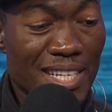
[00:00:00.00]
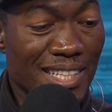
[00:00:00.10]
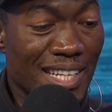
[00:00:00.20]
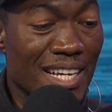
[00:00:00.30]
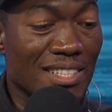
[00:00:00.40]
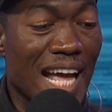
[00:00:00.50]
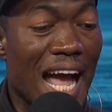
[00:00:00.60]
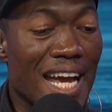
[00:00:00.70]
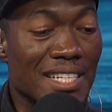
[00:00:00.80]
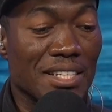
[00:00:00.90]
That is the
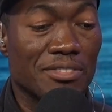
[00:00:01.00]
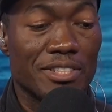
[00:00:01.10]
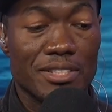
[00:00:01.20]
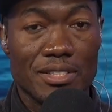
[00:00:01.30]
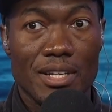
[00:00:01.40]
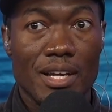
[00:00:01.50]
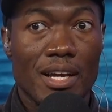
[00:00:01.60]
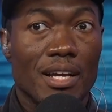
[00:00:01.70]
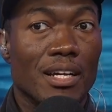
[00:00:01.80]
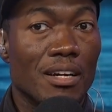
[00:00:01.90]
highest increase
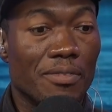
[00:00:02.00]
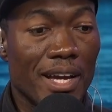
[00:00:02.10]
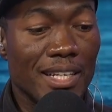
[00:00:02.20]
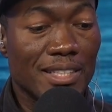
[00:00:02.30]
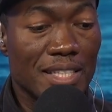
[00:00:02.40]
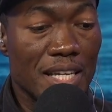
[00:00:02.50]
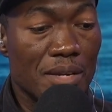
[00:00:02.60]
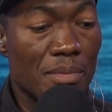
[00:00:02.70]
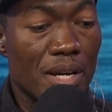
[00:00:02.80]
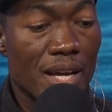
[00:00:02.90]
of any
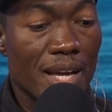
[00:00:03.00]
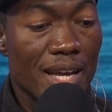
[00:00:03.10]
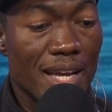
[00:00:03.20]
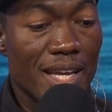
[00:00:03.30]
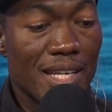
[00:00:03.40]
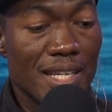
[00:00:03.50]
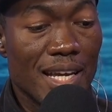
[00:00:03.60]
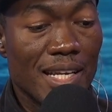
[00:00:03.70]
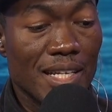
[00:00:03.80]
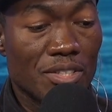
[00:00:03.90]
team in the
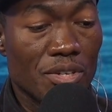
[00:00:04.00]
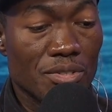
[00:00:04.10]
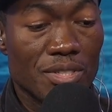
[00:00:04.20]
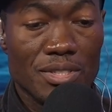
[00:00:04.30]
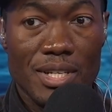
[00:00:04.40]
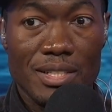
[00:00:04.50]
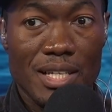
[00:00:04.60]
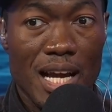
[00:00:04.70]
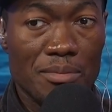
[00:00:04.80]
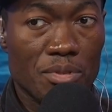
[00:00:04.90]
NHL since that
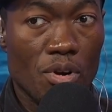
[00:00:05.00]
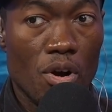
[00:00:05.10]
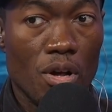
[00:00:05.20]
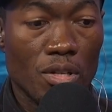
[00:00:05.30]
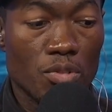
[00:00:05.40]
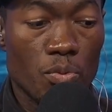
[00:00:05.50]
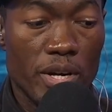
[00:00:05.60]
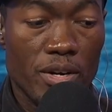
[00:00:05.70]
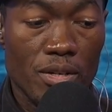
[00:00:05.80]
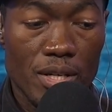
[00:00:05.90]
time. So all is
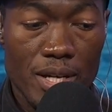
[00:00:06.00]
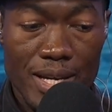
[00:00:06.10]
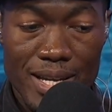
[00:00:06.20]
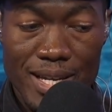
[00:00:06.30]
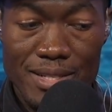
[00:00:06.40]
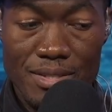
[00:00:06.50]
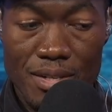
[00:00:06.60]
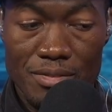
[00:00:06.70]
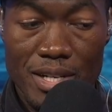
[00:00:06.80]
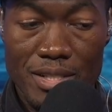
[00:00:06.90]
well in
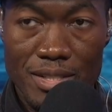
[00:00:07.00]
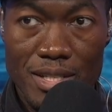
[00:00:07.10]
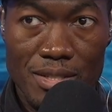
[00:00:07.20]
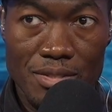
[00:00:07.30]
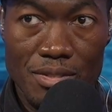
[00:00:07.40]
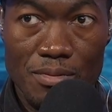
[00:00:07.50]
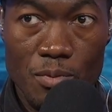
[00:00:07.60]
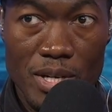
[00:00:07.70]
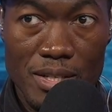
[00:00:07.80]
Sunrise. Ethan, you have win.